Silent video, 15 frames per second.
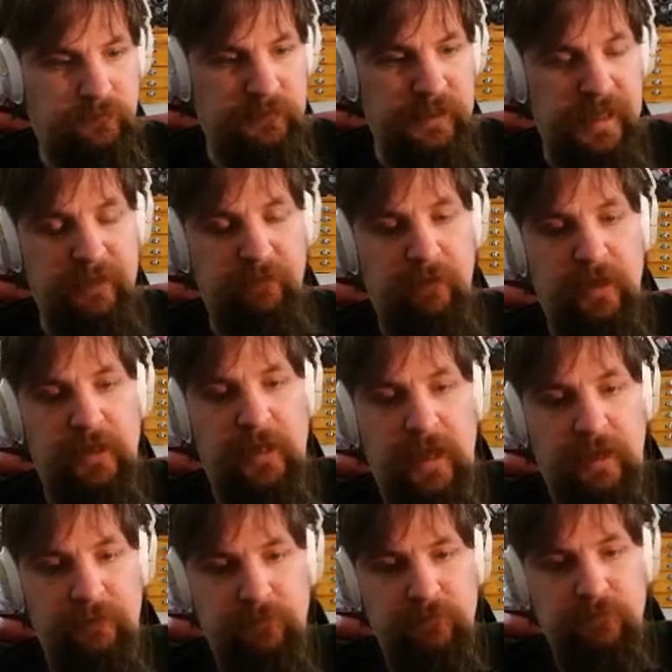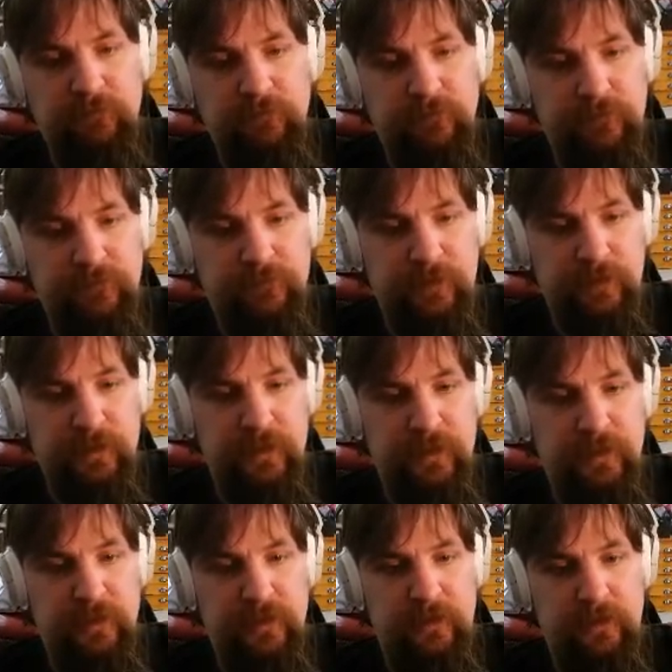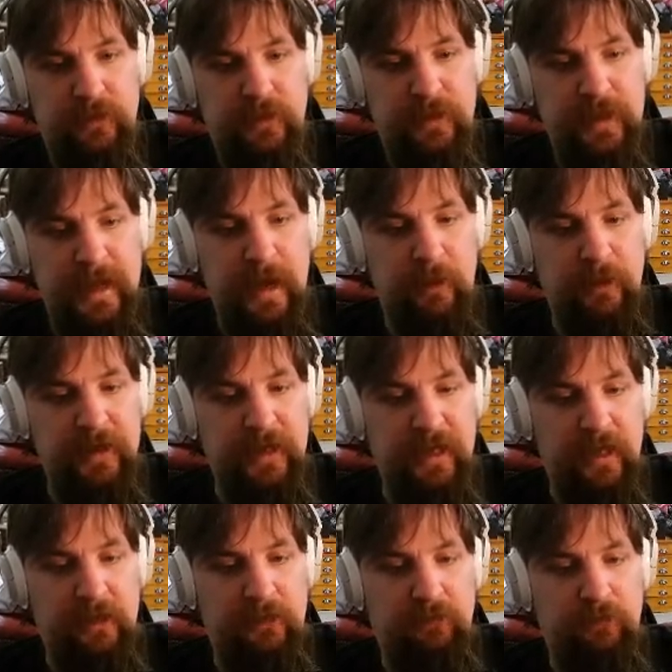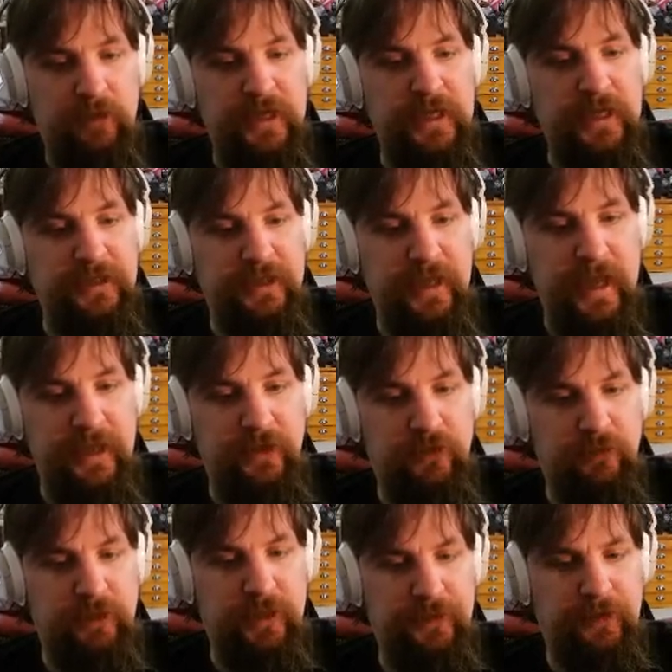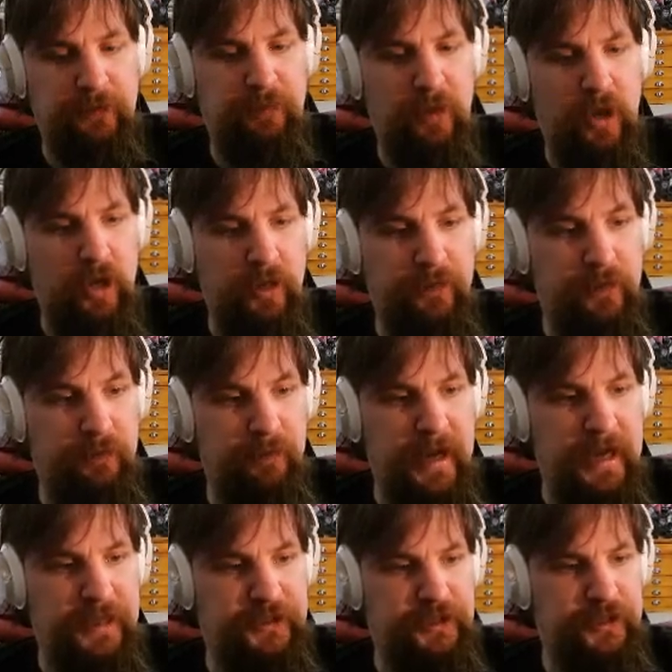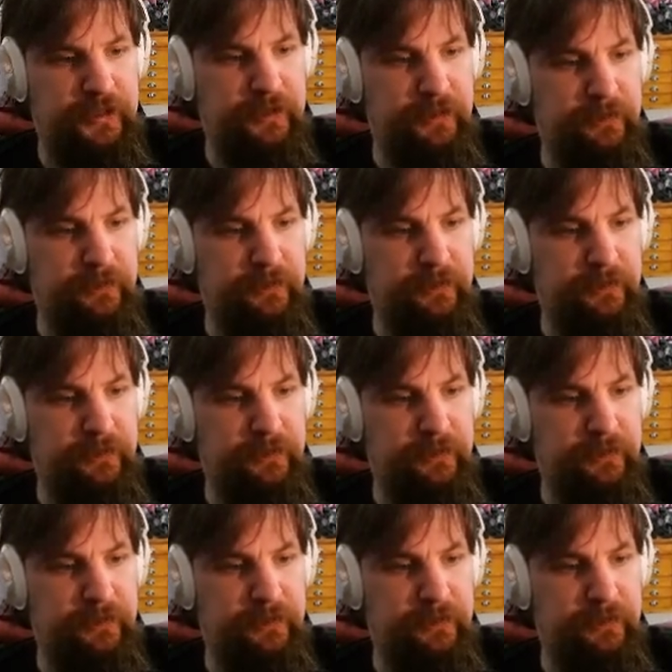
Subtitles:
And voila. Now we need to head to another part of the mansion.